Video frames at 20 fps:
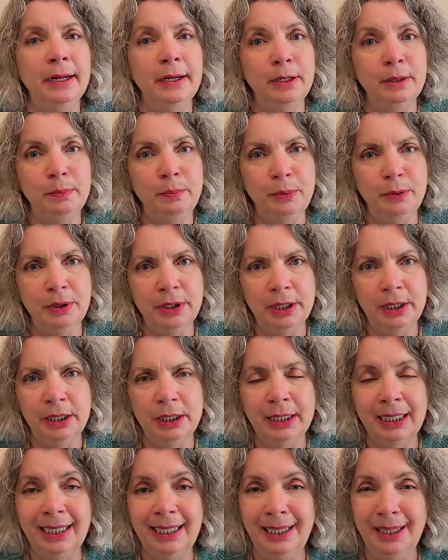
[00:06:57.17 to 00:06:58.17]
help with
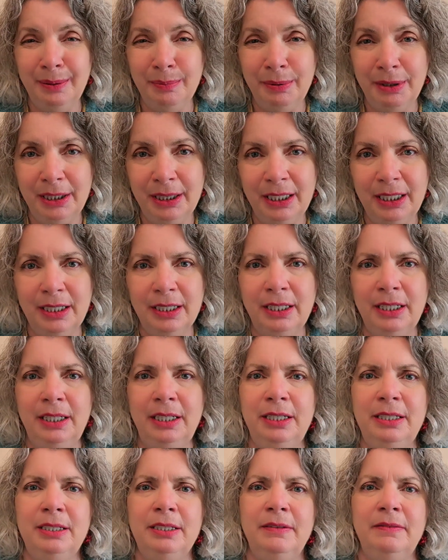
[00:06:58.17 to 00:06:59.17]
keeping the
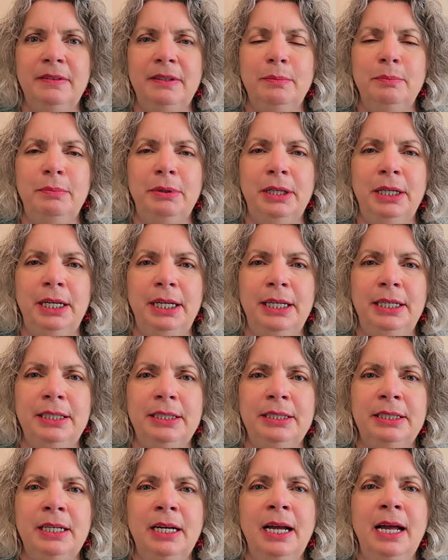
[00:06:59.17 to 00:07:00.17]
adhesive in
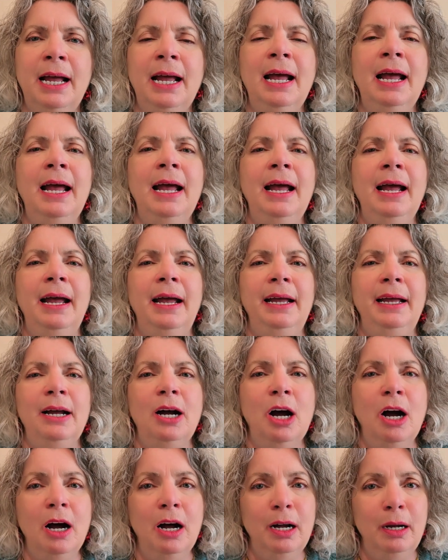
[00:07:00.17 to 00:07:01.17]
place. A
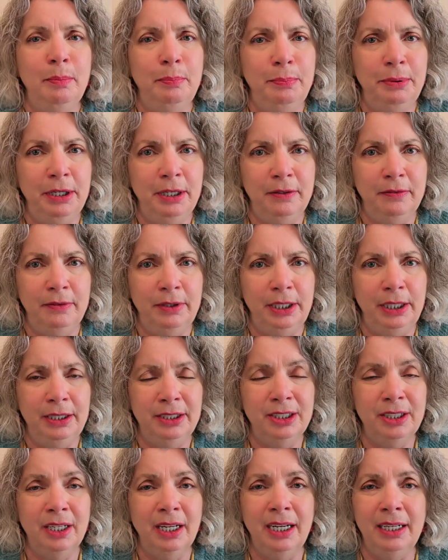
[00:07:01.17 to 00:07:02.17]
hot
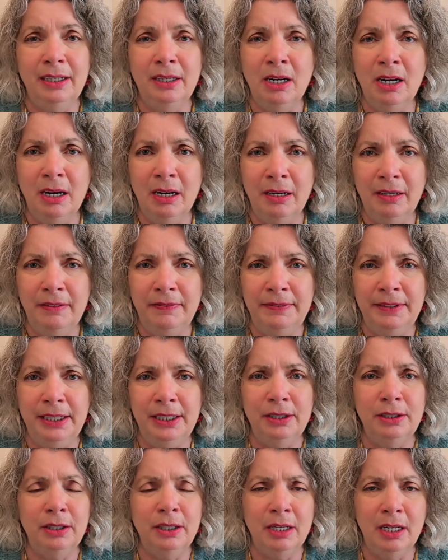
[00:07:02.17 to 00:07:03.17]
beverage like
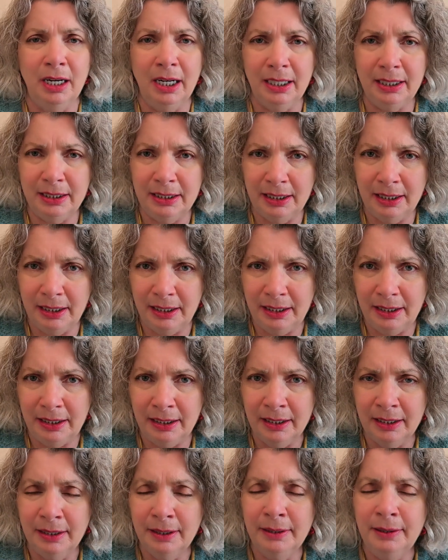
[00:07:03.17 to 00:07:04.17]
coffee or hot
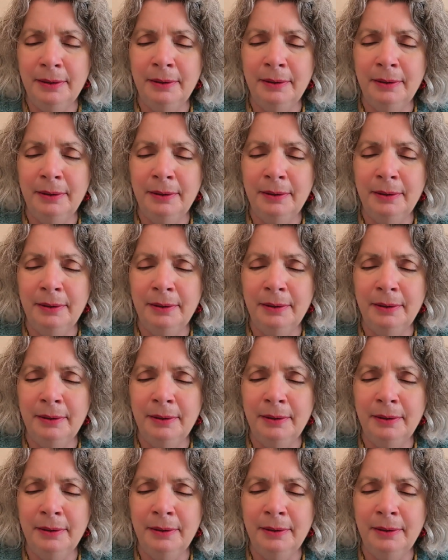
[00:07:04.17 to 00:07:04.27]
tea